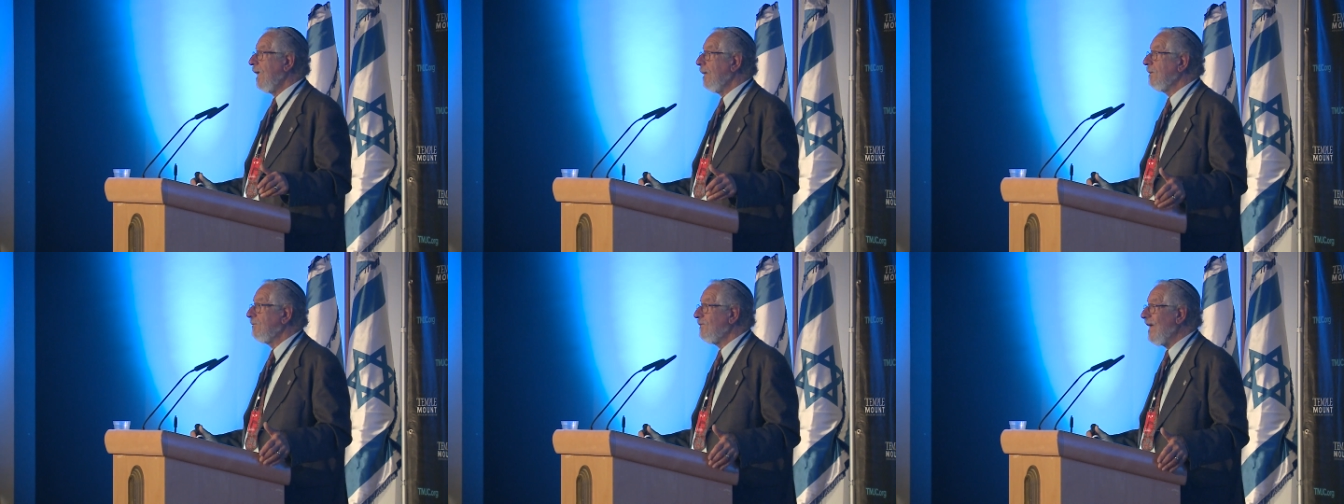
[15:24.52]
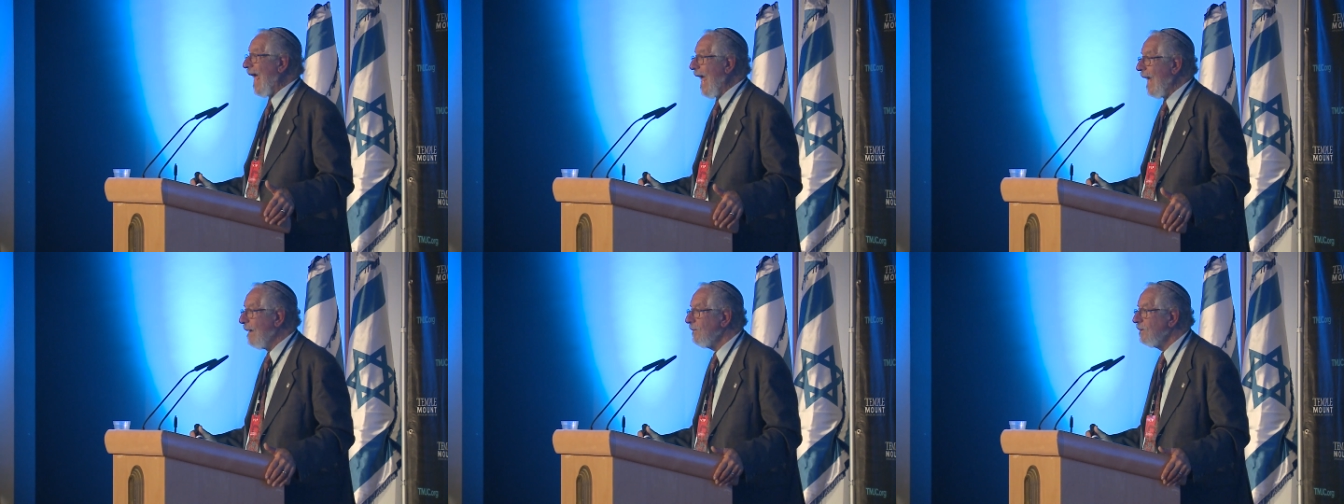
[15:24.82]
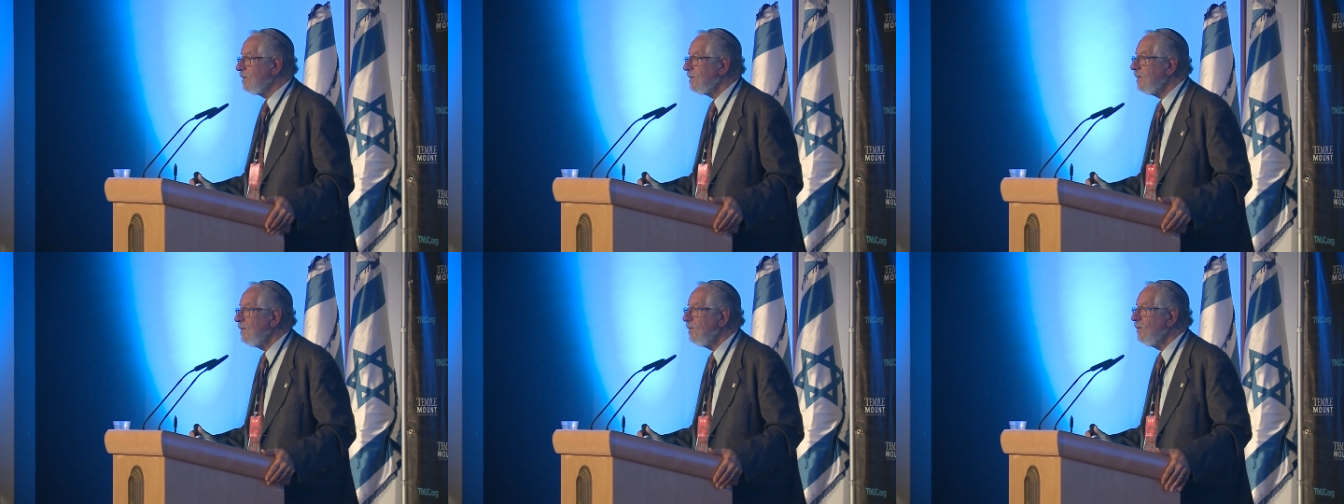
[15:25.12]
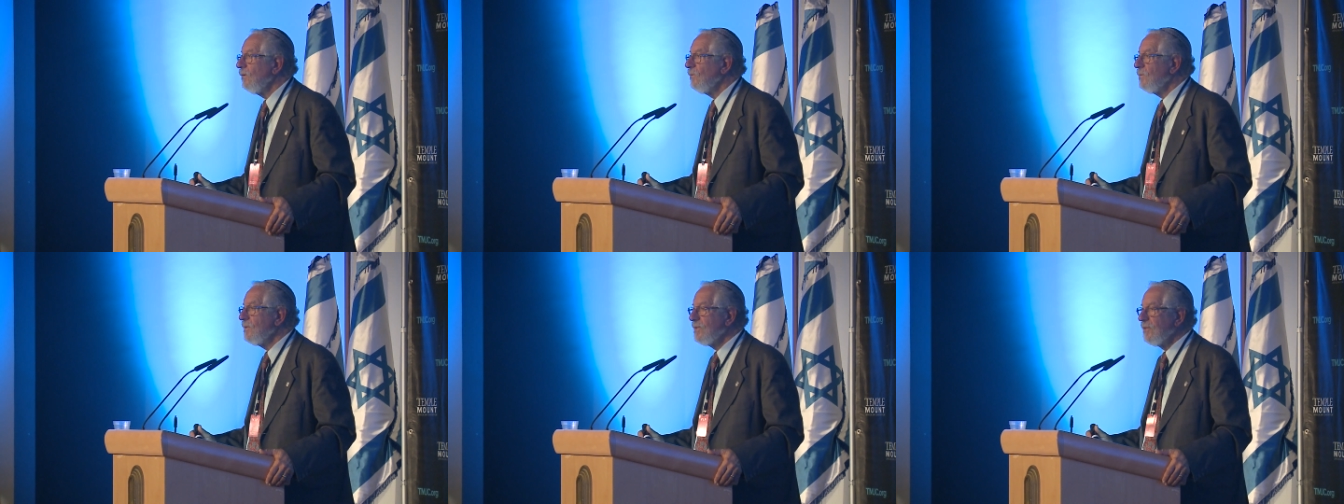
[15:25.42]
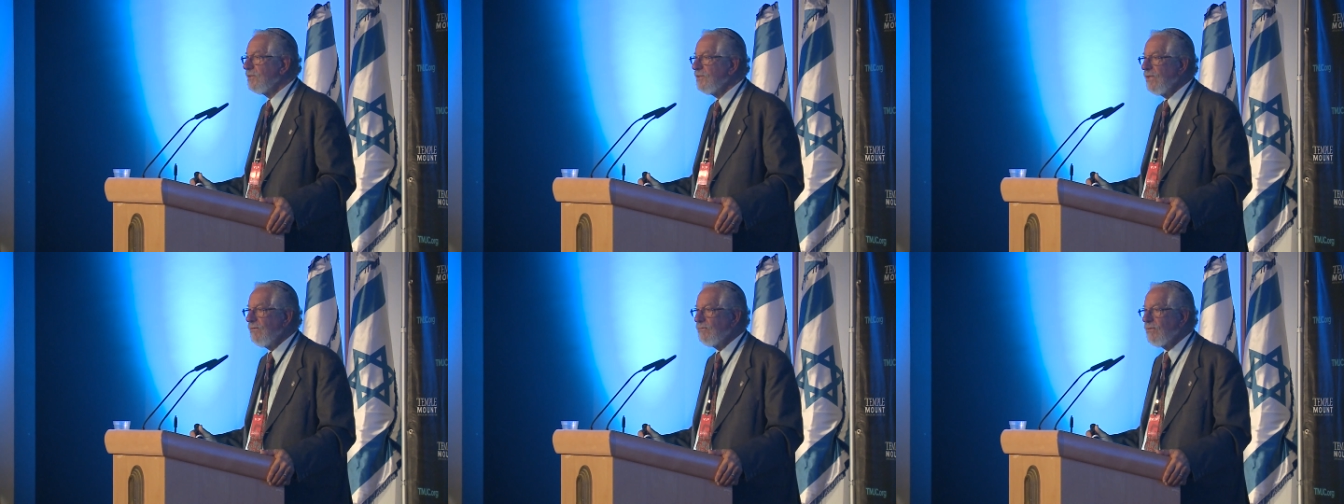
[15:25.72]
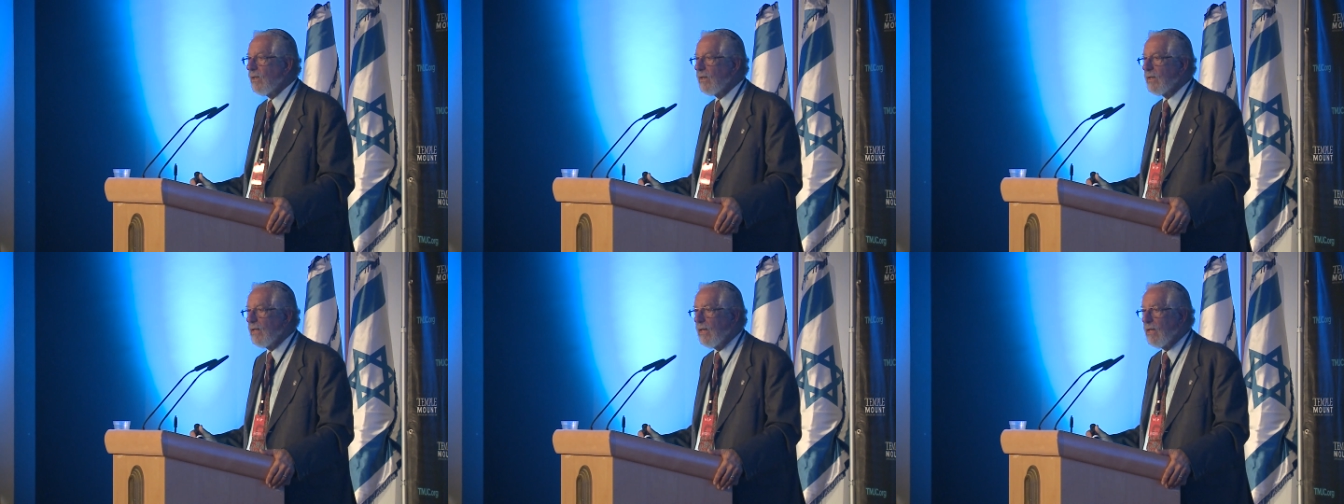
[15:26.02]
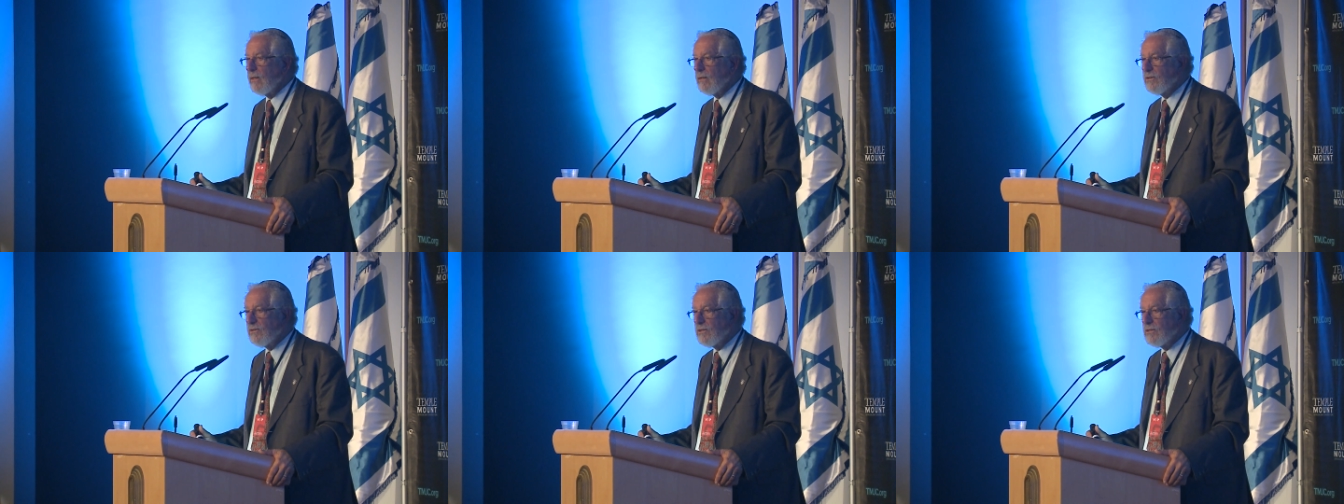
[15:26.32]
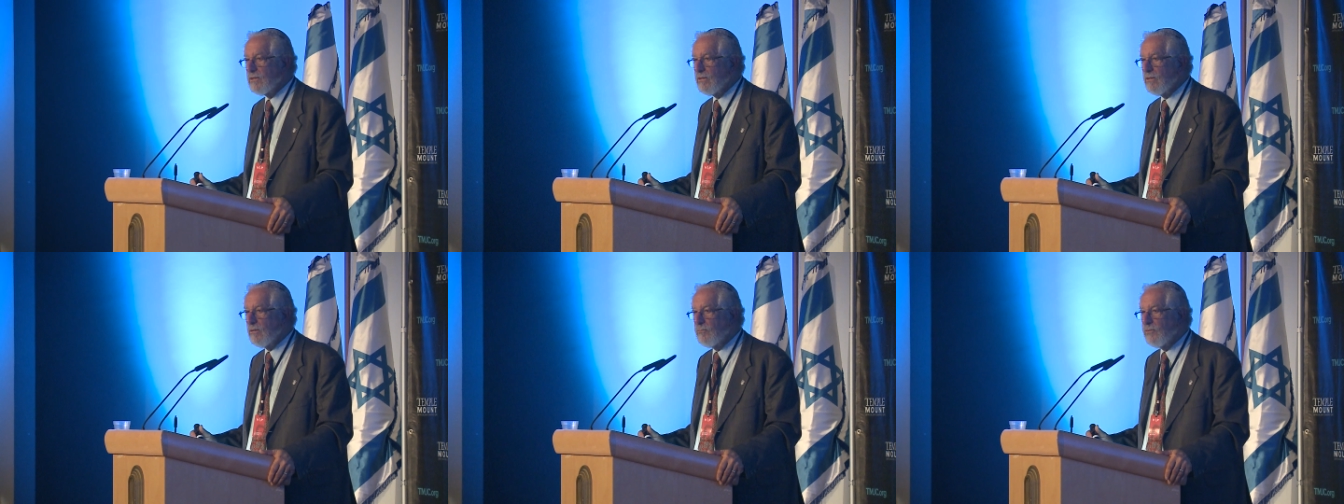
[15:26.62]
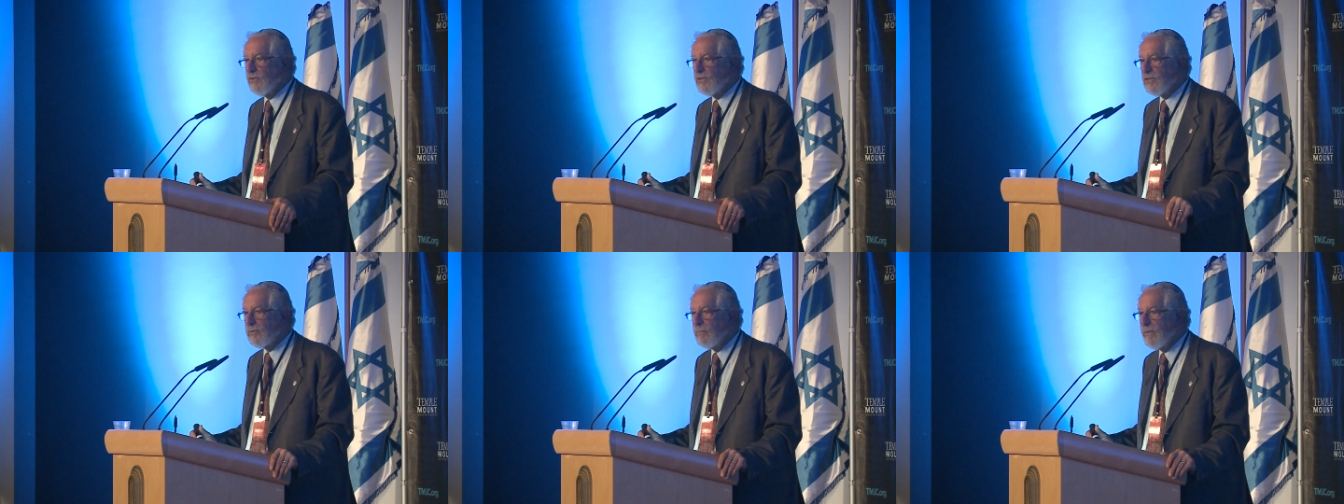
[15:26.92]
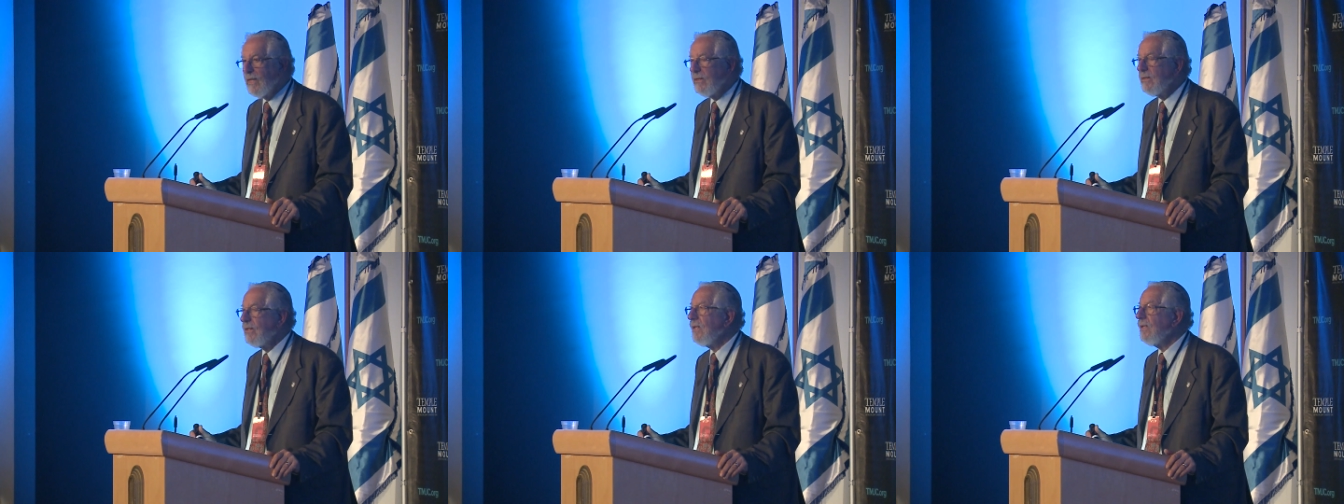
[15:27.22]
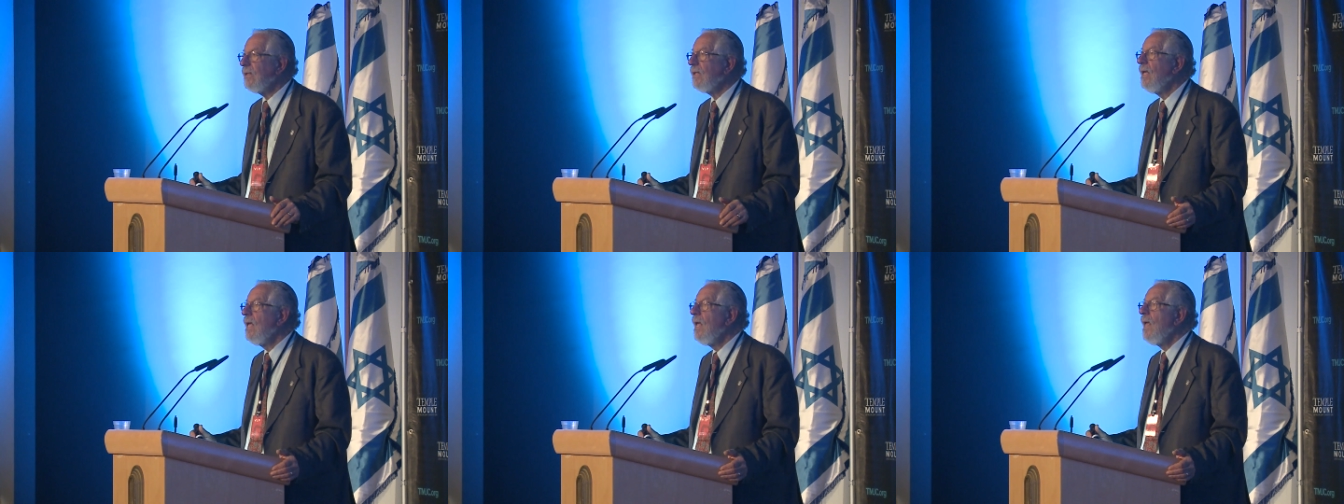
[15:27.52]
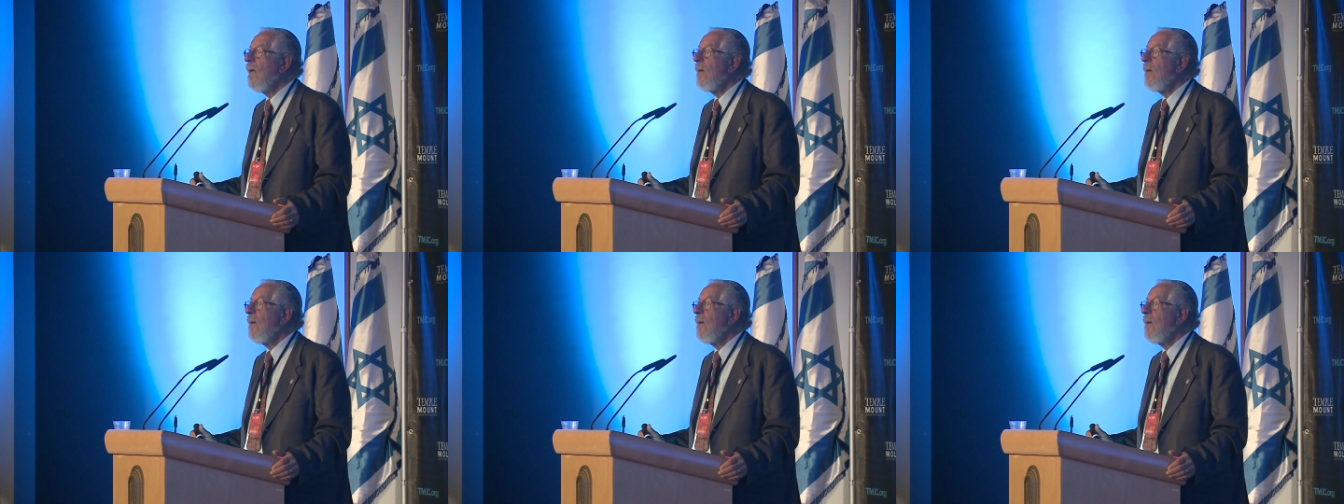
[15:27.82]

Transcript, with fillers: the name of Hamilton, who was the chief archaeologist of the British Mandate,